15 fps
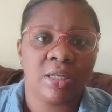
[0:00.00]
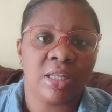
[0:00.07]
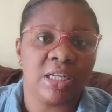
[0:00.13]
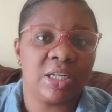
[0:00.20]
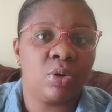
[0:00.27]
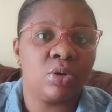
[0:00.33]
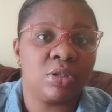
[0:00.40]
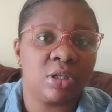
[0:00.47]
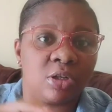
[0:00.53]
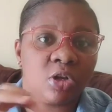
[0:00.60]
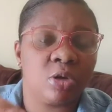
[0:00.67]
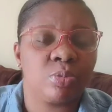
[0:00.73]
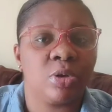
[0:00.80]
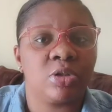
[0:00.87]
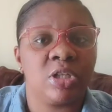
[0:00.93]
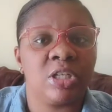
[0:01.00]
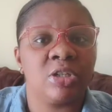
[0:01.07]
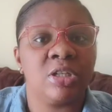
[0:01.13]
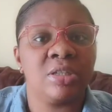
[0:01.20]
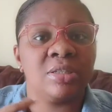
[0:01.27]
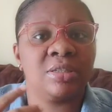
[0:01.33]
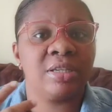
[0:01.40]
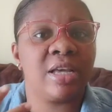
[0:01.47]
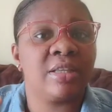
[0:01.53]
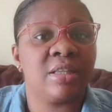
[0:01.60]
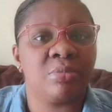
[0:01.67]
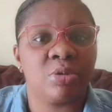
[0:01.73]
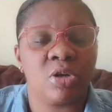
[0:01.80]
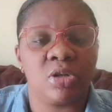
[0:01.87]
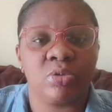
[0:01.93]
that there was a clock, but he didn't say
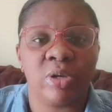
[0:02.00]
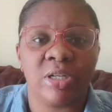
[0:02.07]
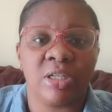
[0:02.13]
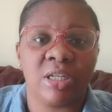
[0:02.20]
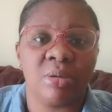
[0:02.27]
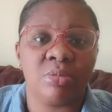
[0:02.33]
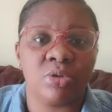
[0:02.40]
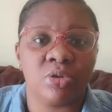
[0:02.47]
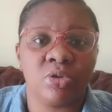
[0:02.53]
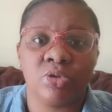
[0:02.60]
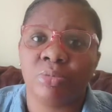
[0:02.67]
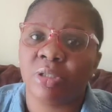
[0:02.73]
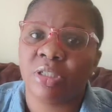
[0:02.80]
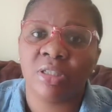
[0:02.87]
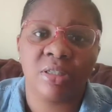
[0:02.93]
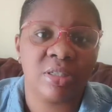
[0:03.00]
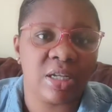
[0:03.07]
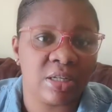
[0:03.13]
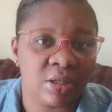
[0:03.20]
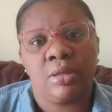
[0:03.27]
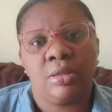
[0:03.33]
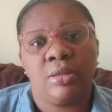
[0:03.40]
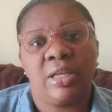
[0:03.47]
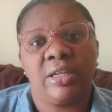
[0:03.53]
anything, because when he came to the room, he didn't say anything.